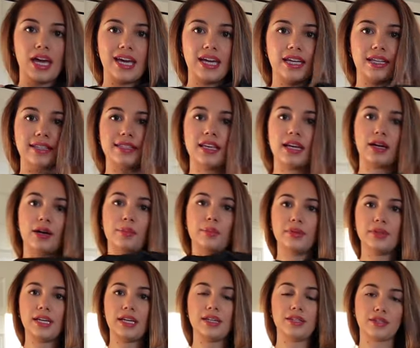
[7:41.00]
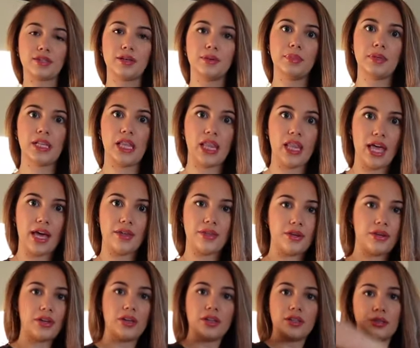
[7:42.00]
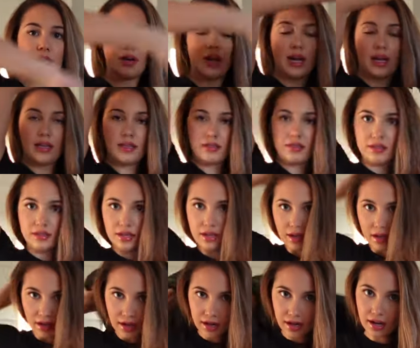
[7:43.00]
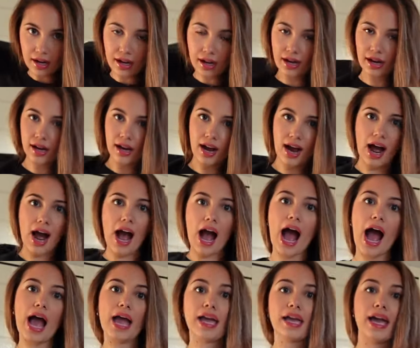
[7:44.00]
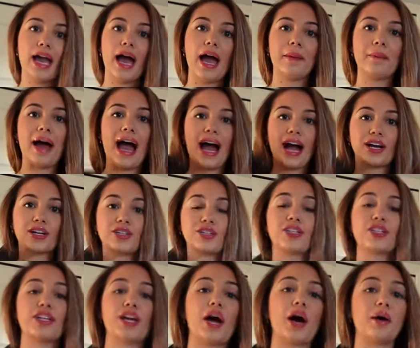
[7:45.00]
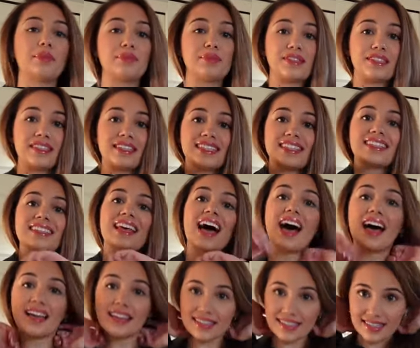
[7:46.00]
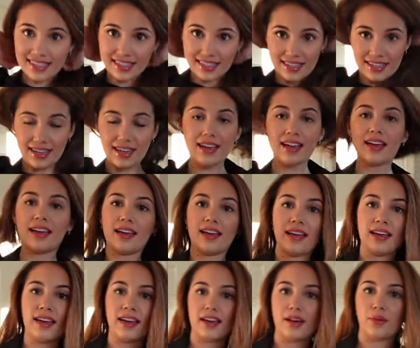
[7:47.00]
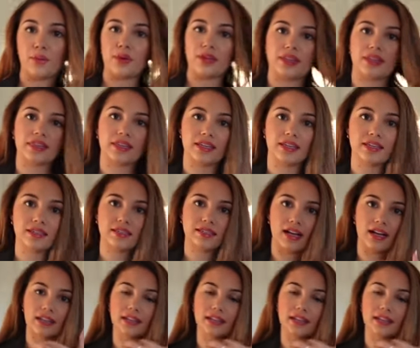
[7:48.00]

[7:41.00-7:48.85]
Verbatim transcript: perfect mixture of streetwear and still classy and it honestly just pulled the look together even better than what I imagined.